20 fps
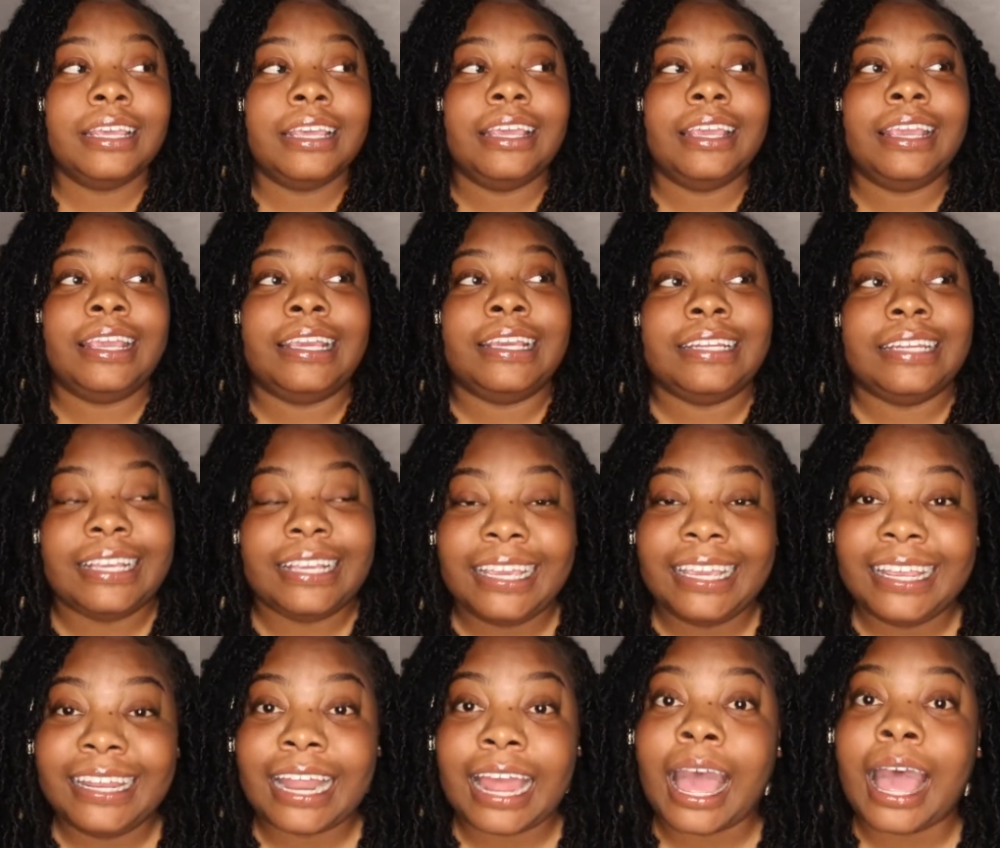And
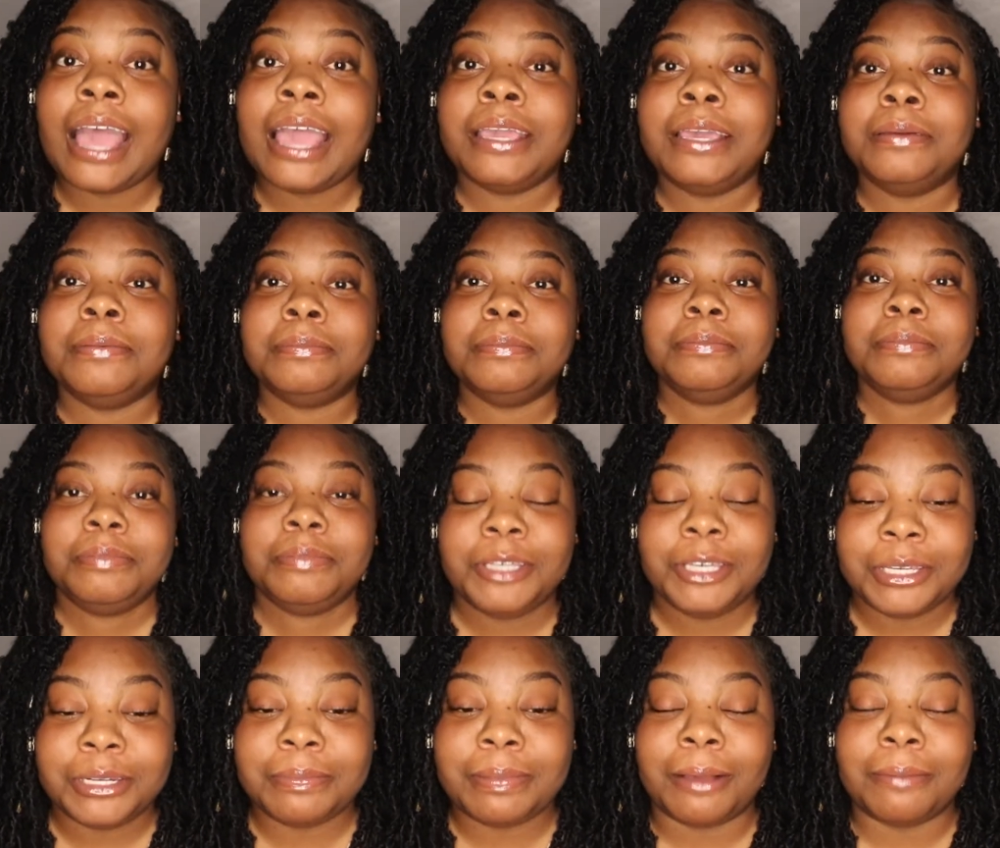again, I am
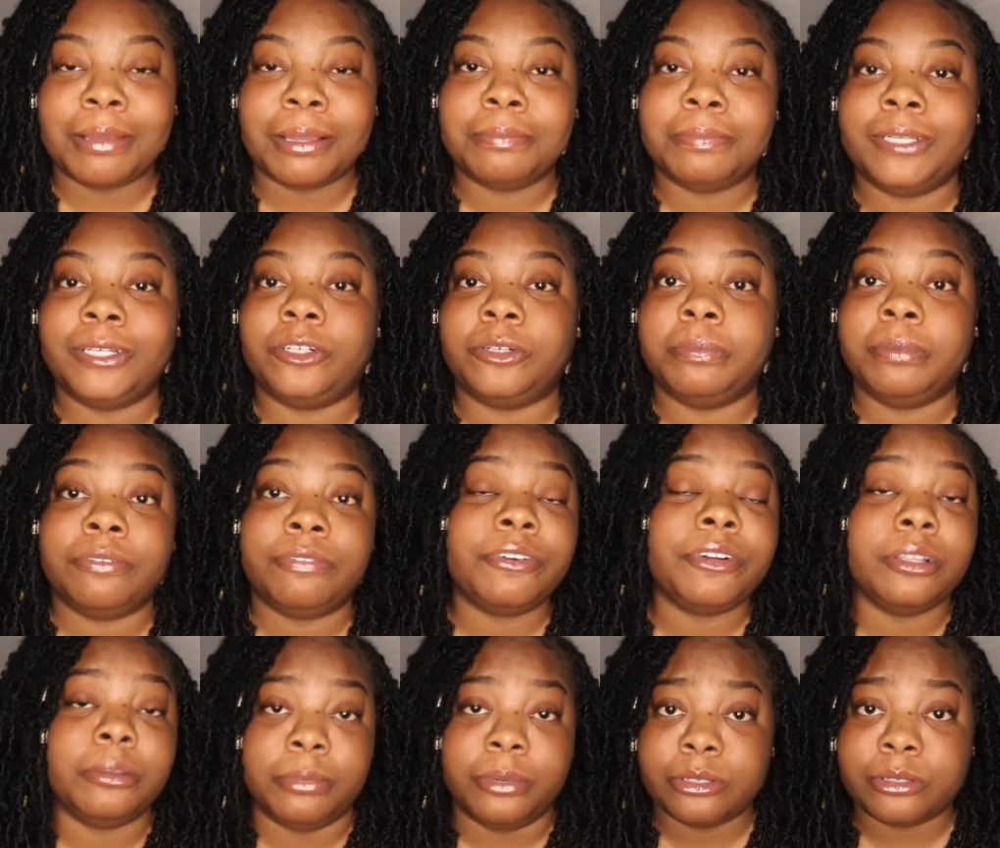good about my blinker, but for
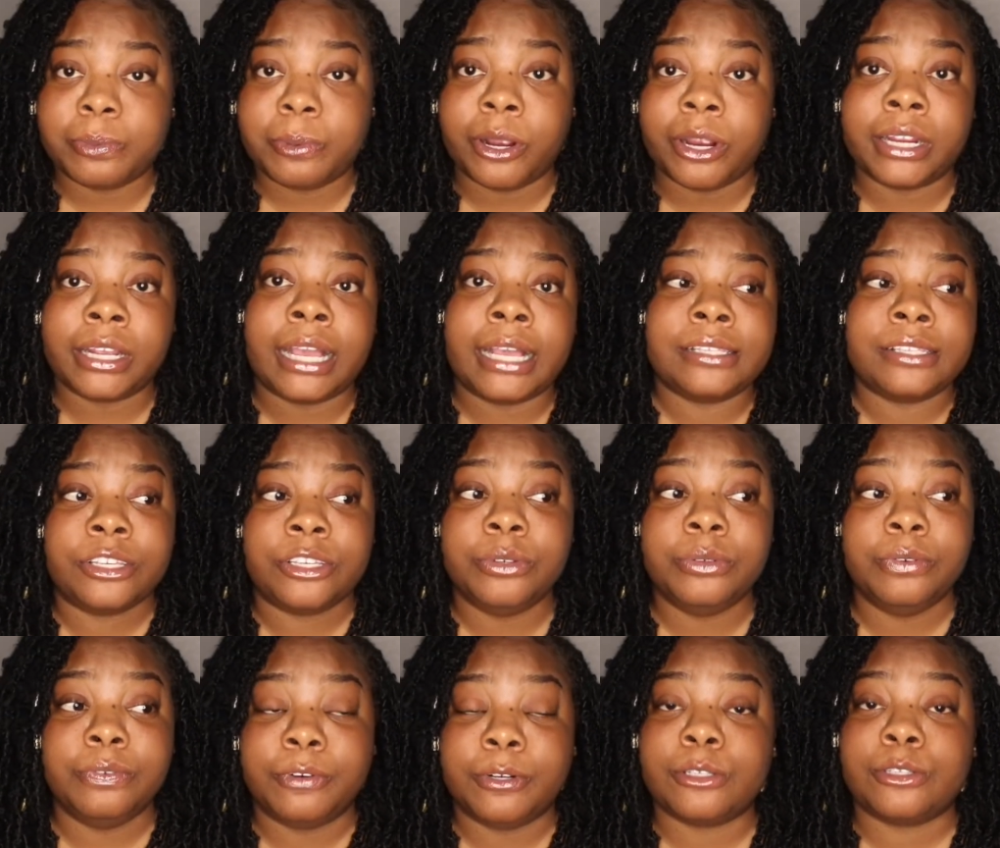the most part, as a
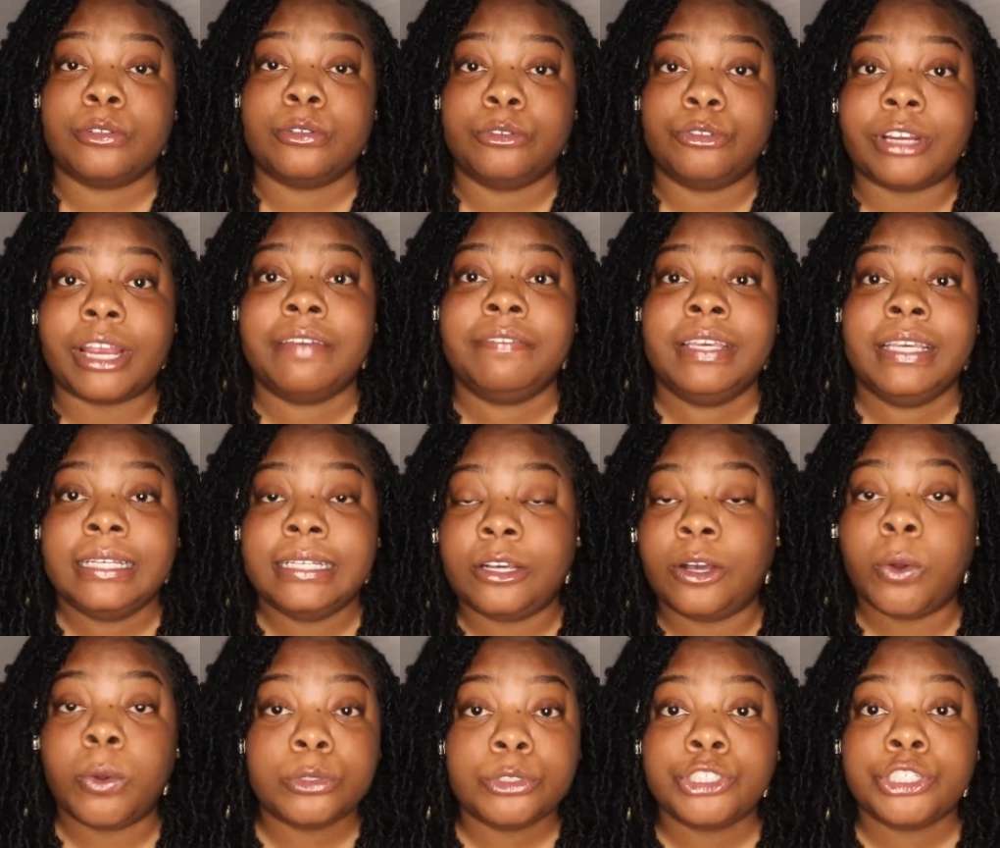universal driving
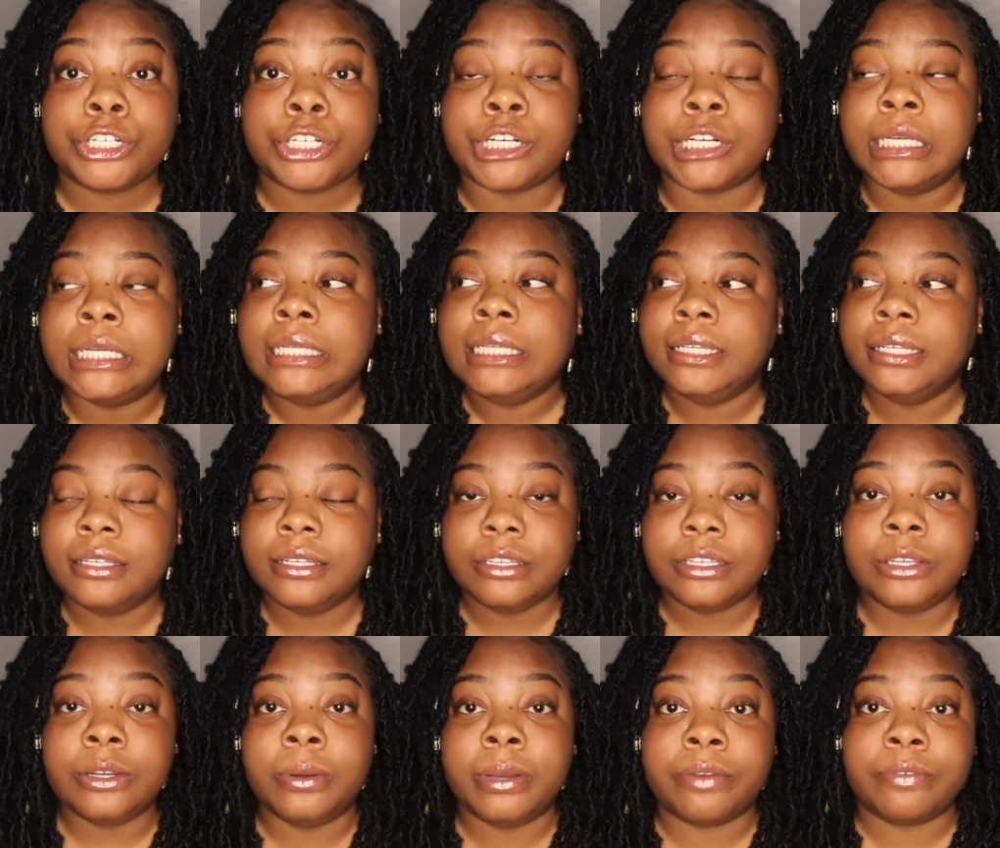culture,
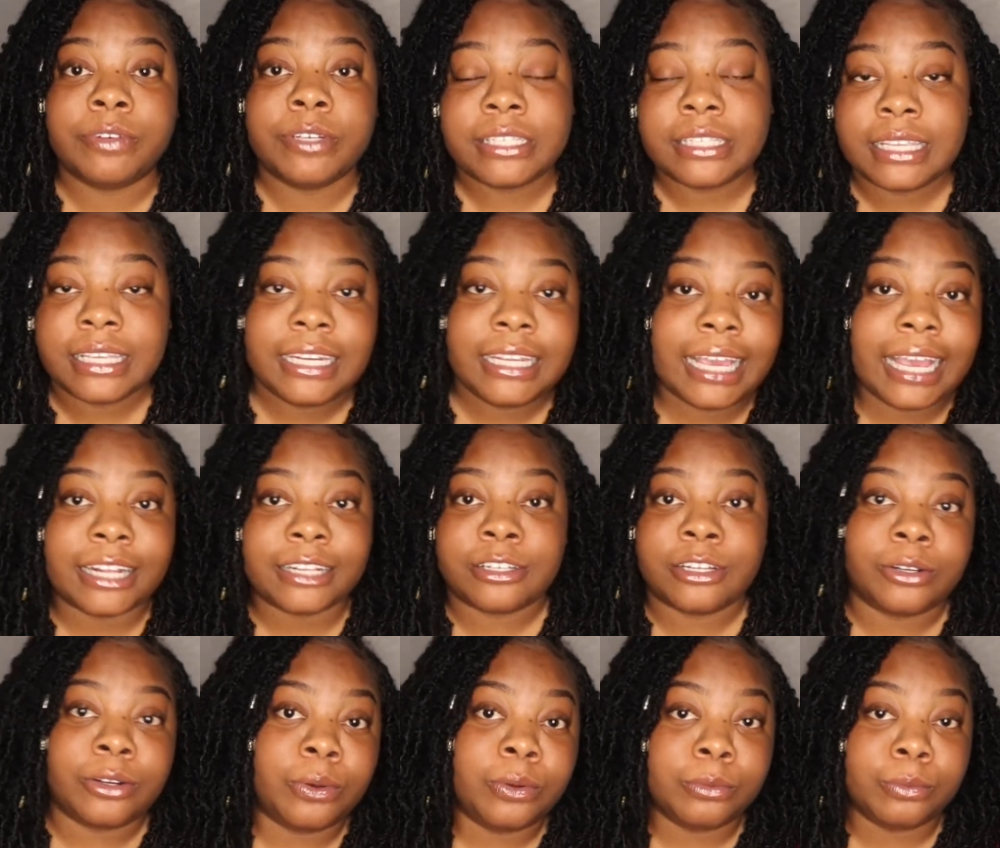every city has
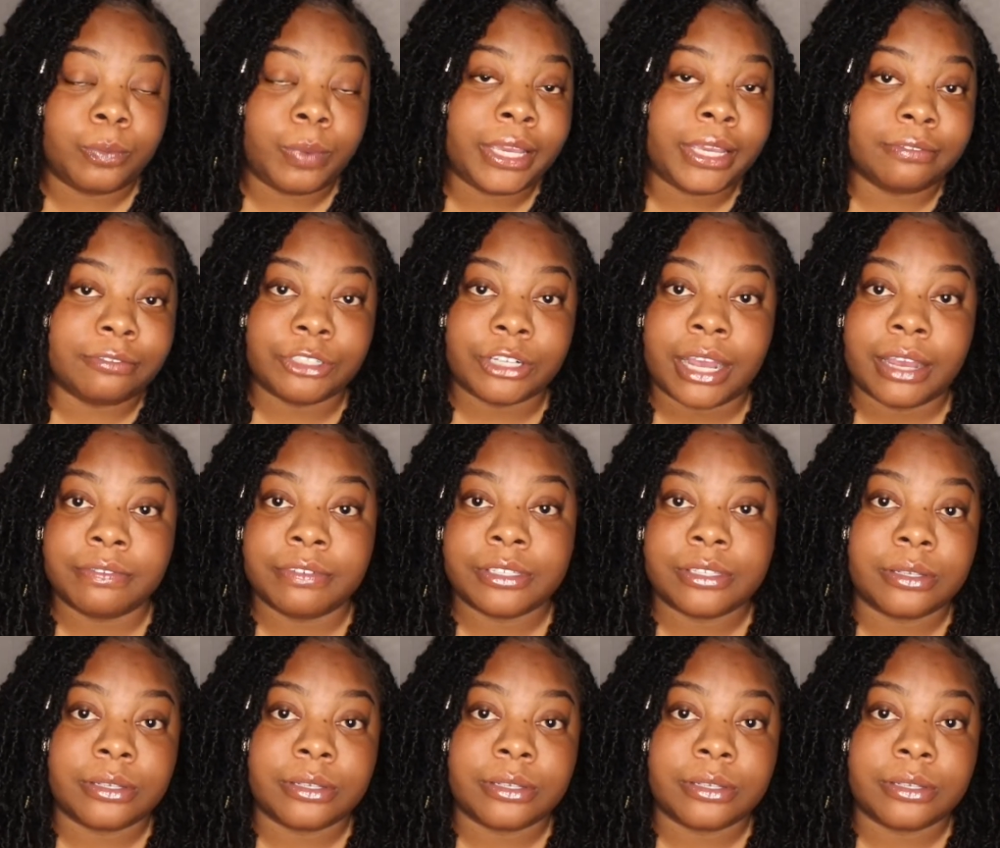their own way of driving.